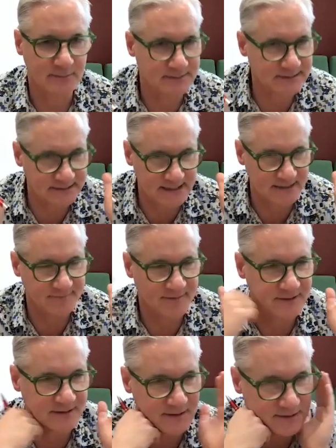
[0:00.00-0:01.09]
I would say 10,
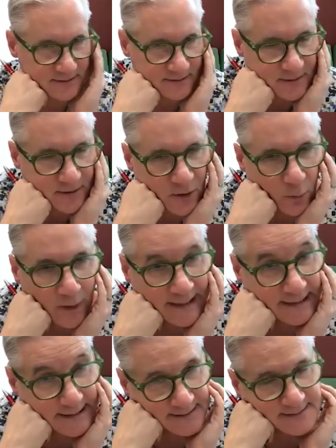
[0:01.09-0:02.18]
15 years, and
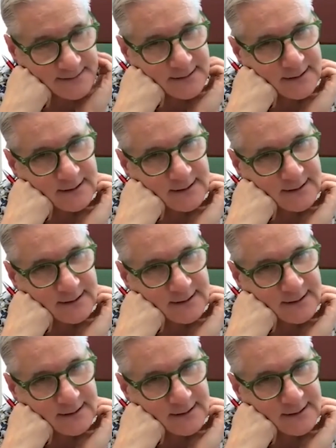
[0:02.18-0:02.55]
willingness